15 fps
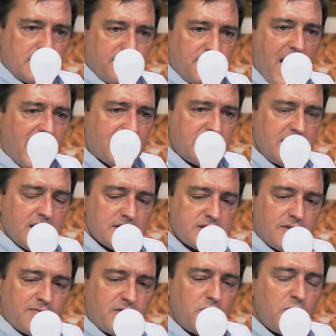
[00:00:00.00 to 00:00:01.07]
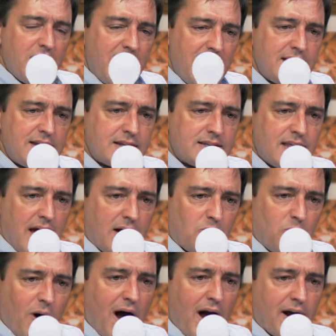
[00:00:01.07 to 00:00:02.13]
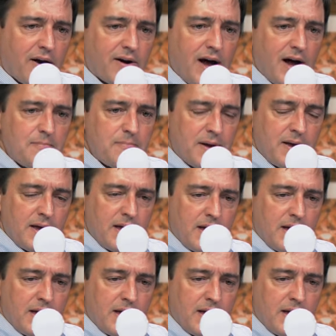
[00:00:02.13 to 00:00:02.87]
the fact is, if you heated that wire up